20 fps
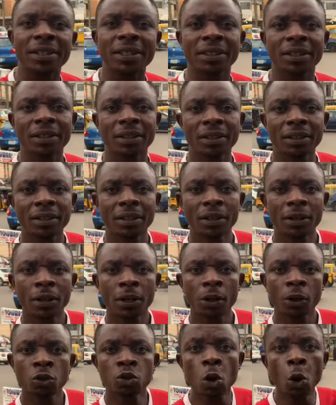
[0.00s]

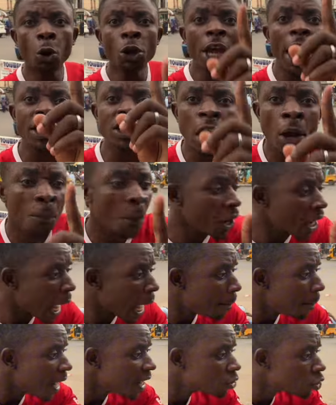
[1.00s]
2 years of
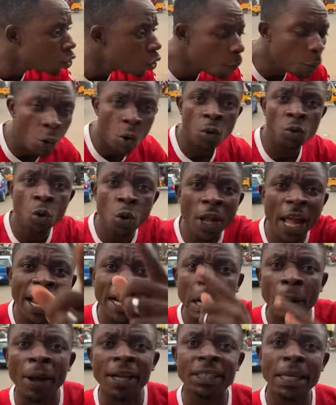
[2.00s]
Bola Ahmed Tinubu, look
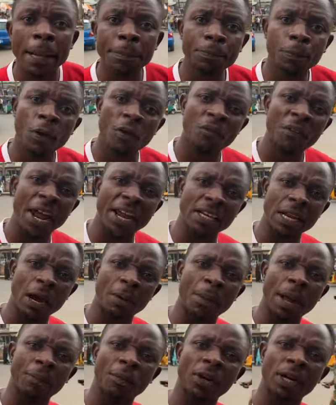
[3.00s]
at our debt profile now,
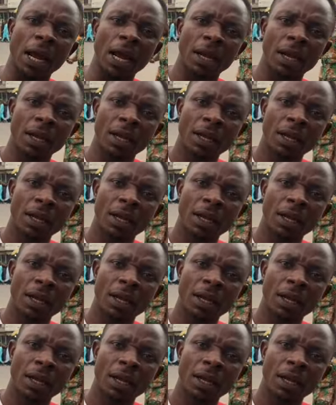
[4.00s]
my brother.